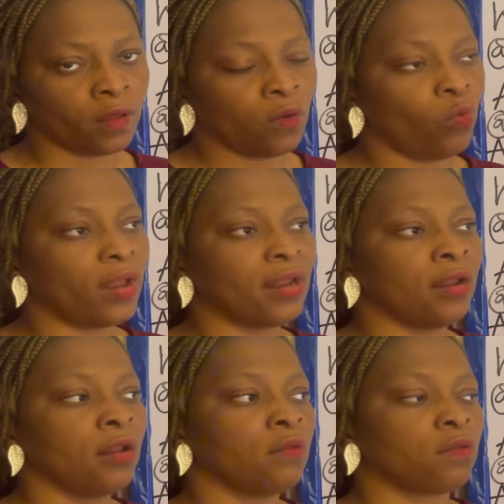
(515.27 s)
When
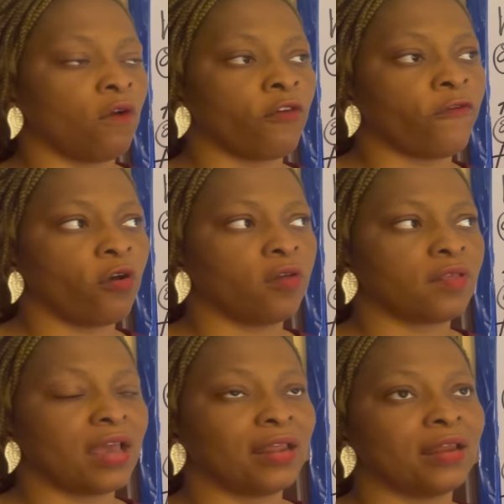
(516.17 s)
sulfur 4
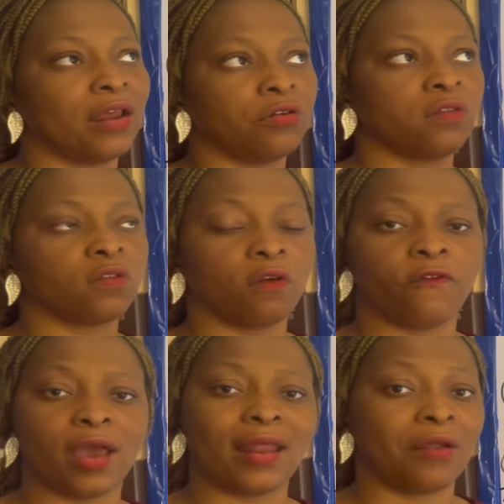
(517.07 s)
oxide and hydrogen
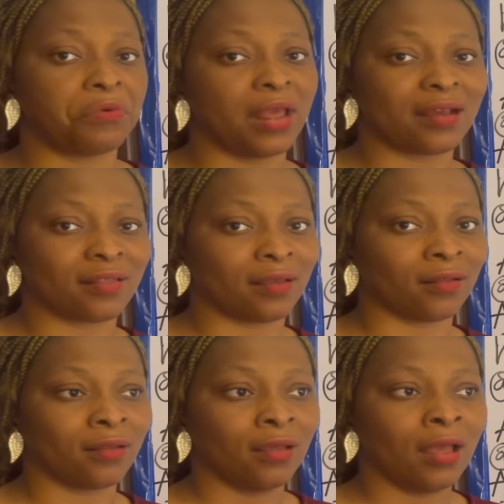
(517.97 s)
sulfide are
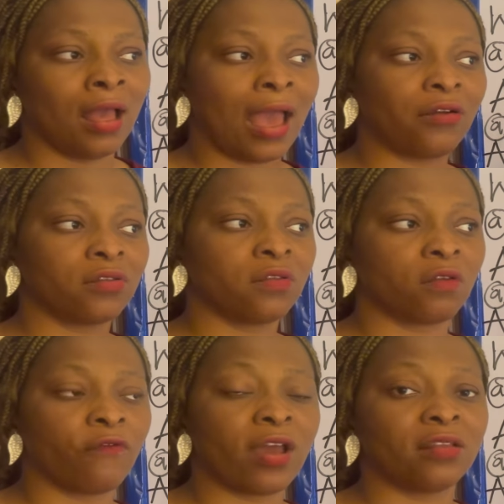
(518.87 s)
reacting, hydrogen
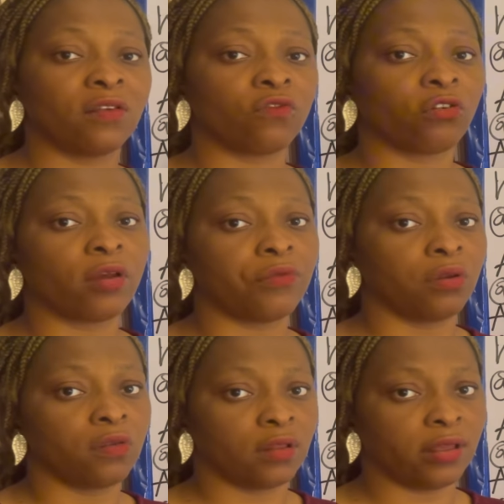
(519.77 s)
sulfide is a stronger
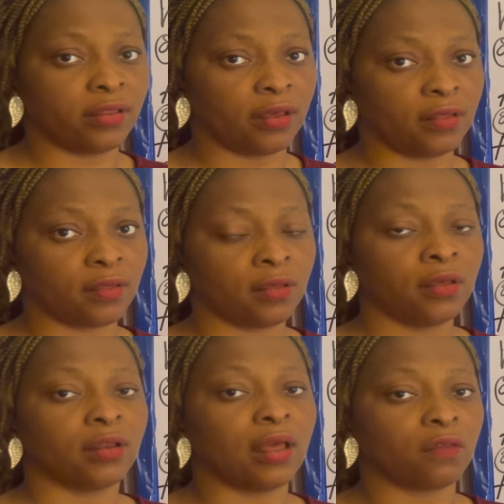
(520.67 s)
reducing agent
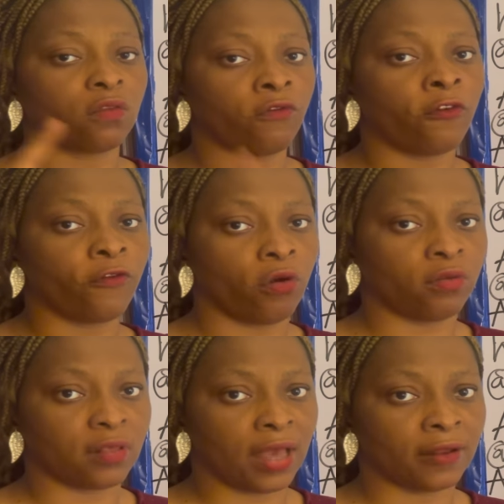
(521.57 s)
than sulfur 4
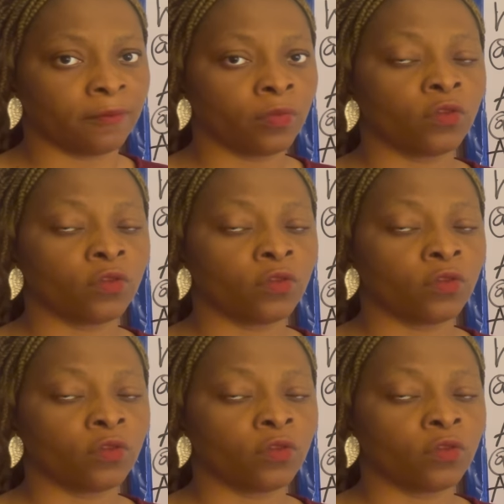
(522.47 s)
oxide.